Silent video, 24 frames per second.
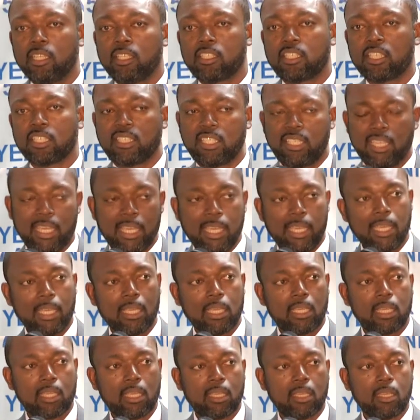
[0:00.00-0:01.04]
to
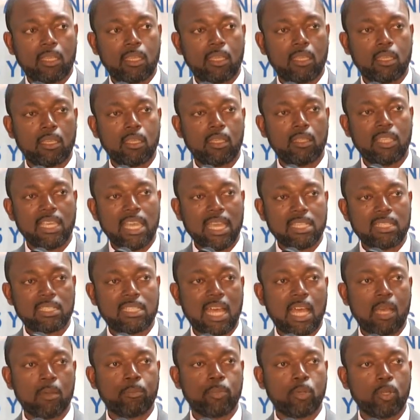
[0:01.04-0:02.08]
take the
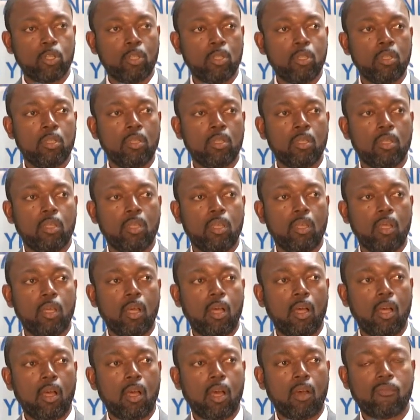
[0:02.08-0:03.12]
example
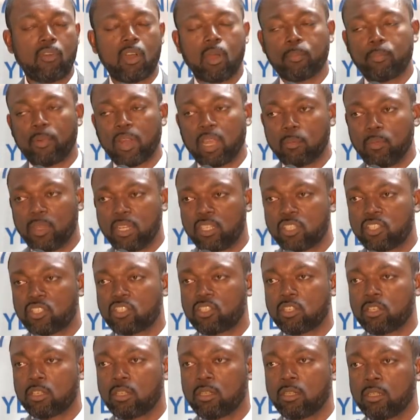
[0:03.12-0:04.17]
of our Prime
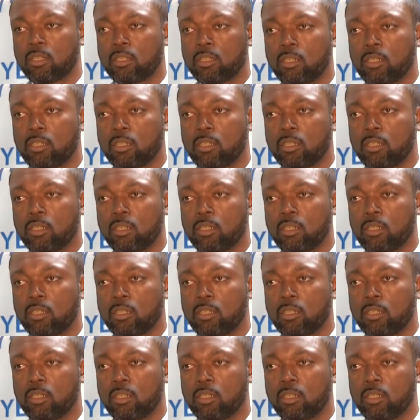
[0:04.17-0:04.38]
Minister